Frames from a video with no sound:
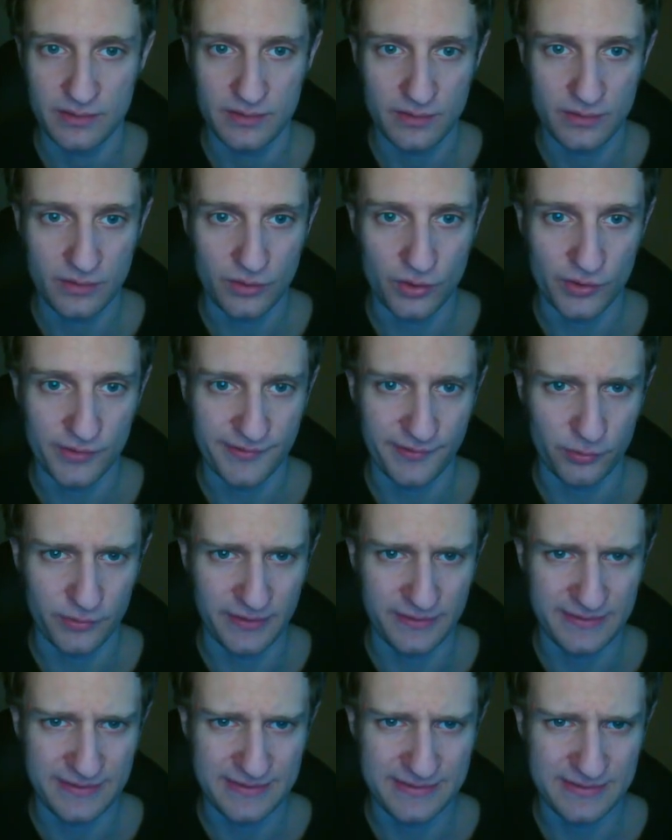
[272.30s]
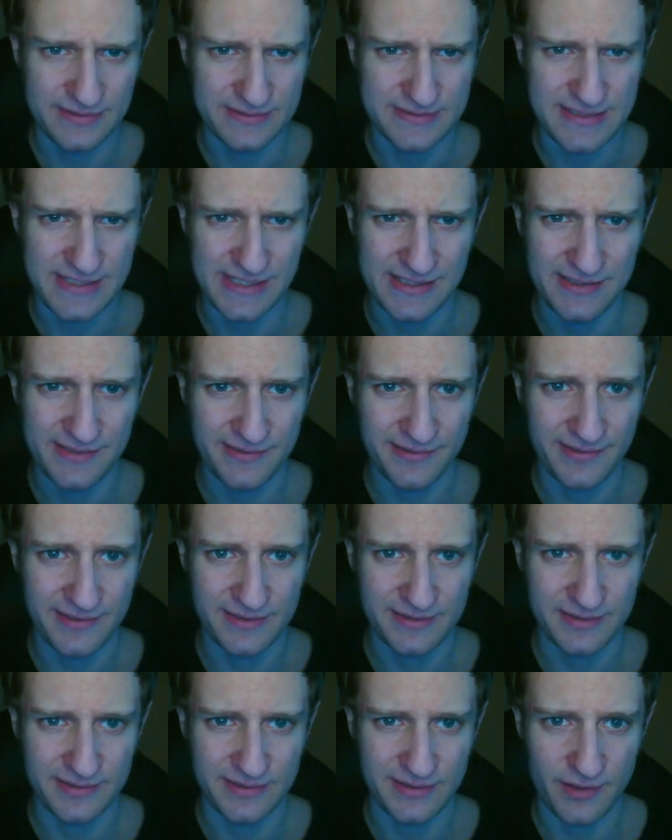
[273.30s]
Also, and at the
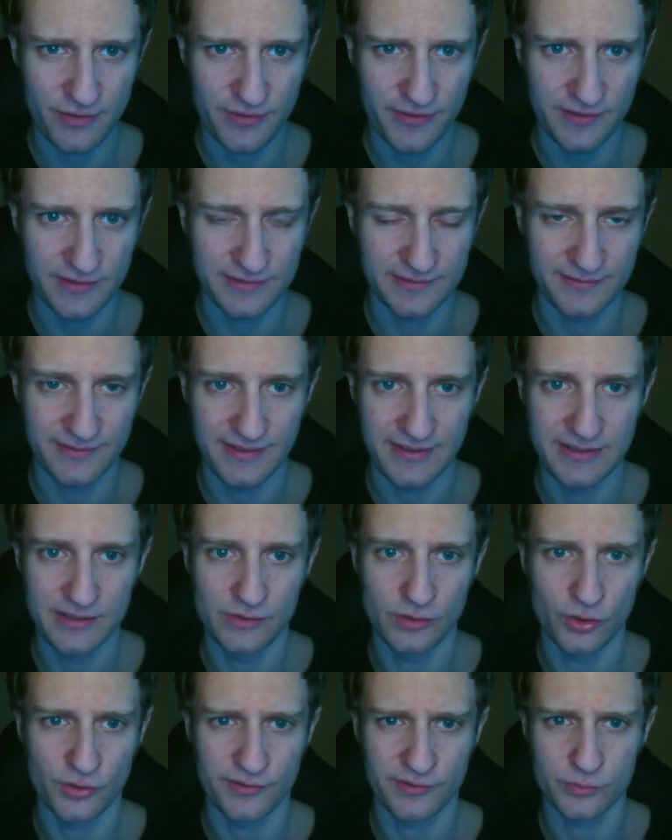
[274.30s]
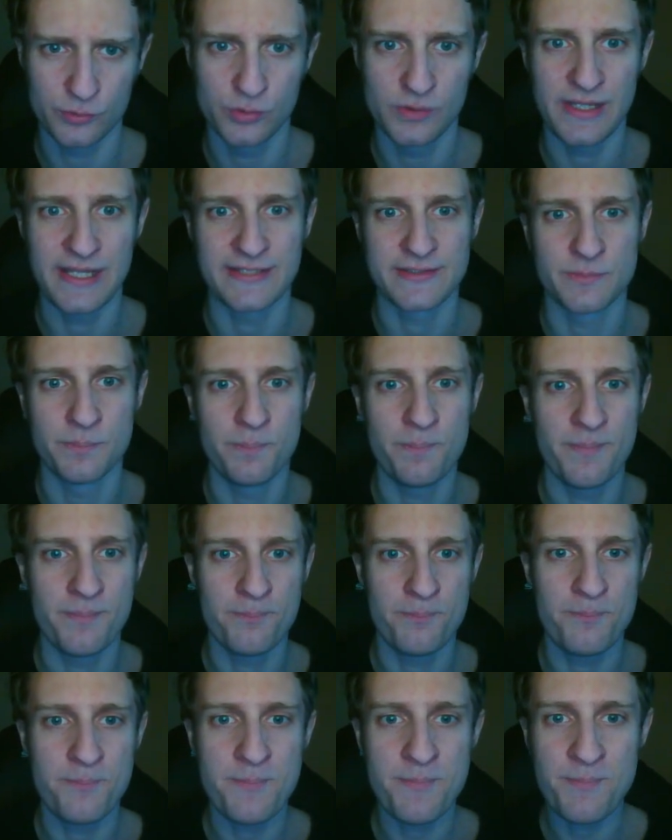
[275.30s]
LSAT, I think it's a law school
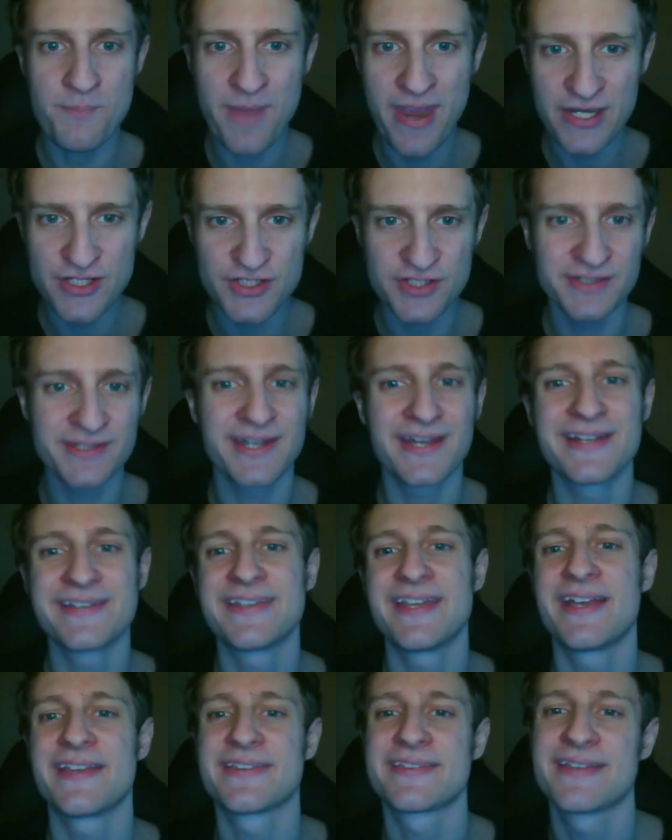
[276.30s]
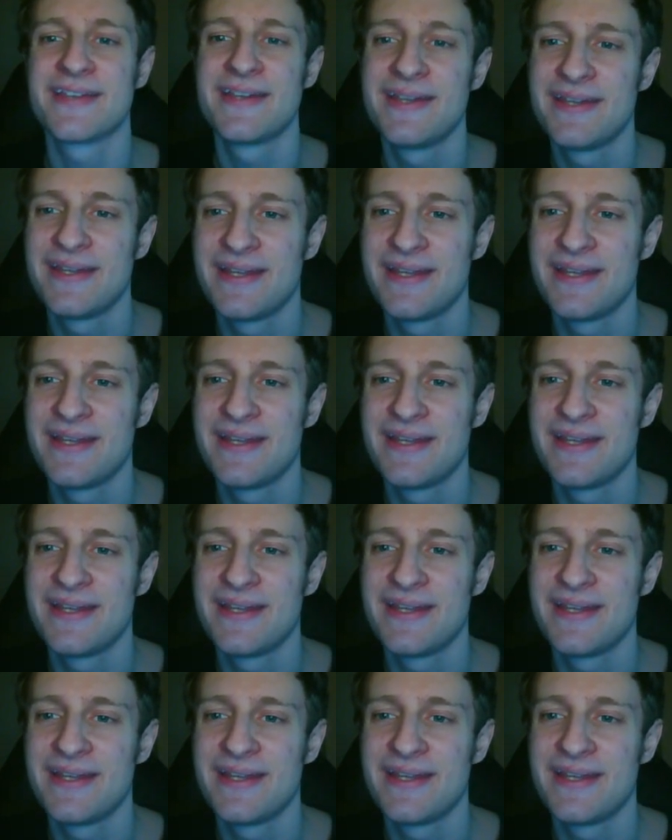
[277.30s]
admission test,